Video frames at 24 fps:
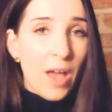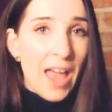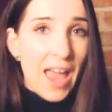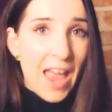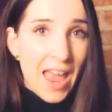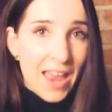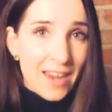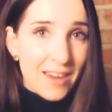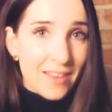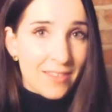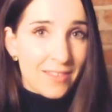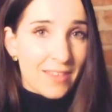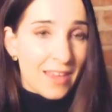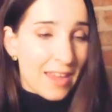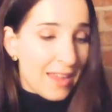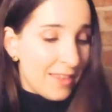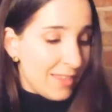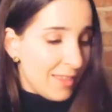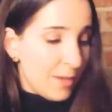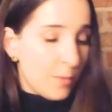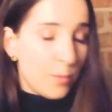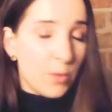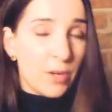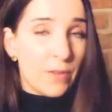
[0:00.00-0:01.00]
anything
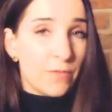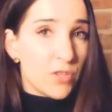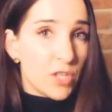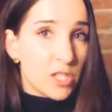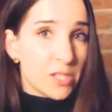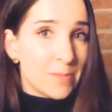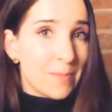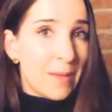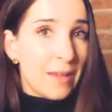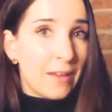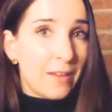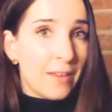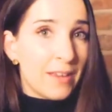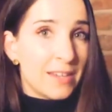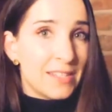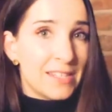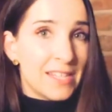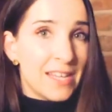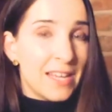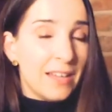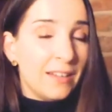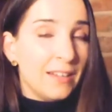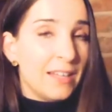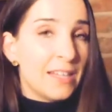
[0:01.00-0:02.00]
that would have just smelled like
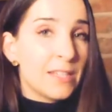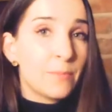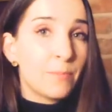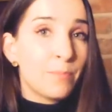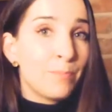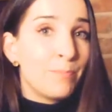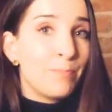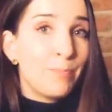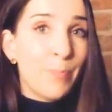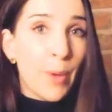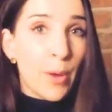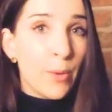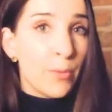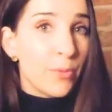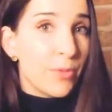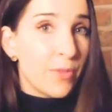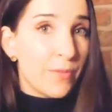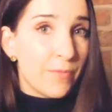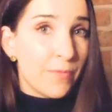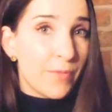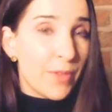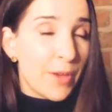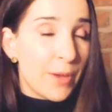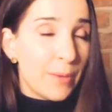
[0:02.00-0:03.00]
Dill. It's both
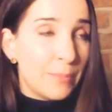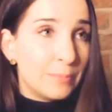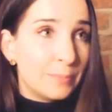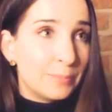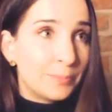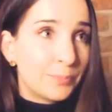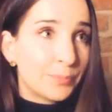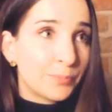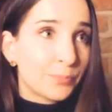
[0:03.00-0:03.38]
of them.